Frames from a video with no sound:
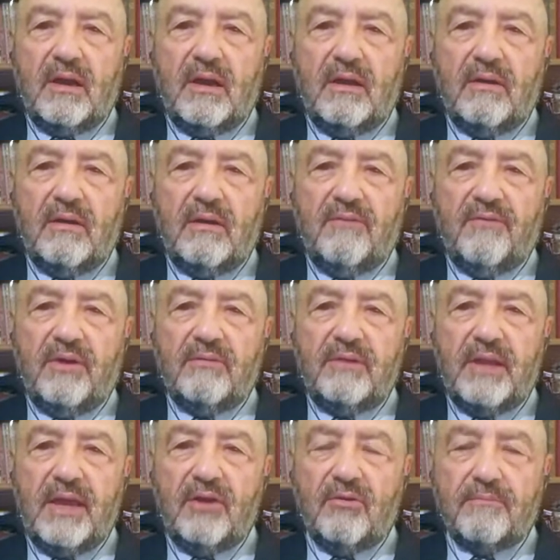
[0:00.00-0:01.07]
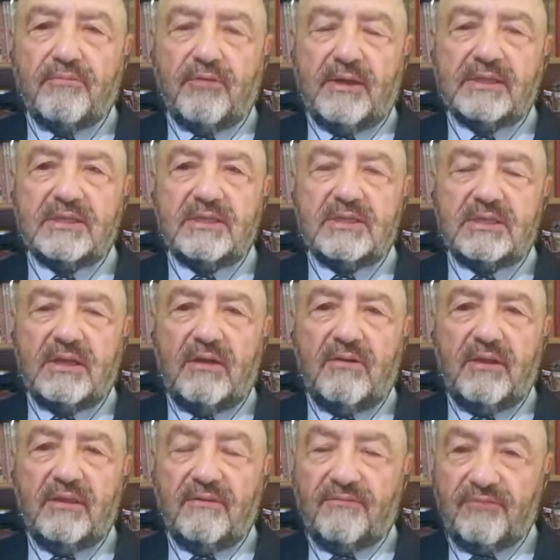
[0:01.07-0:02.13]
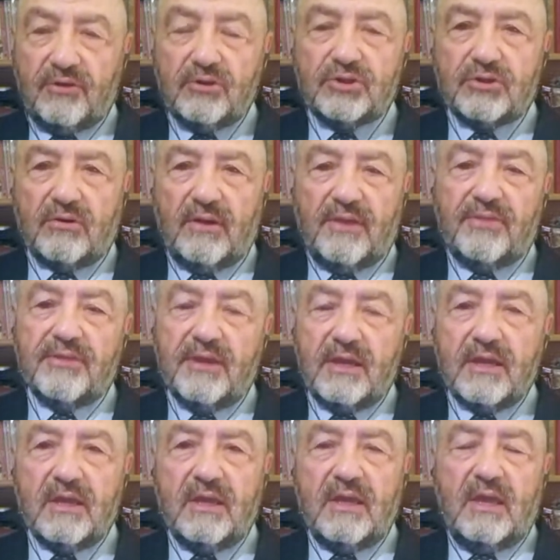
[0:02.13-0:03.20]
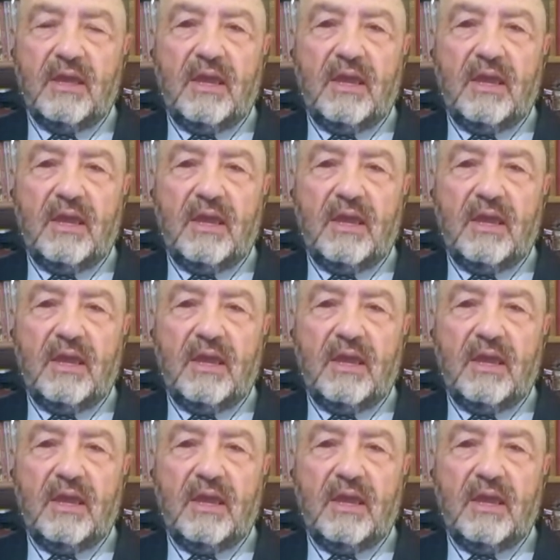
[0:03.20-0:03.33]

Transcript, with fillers: uh, of a NATO presence there in the future, I think.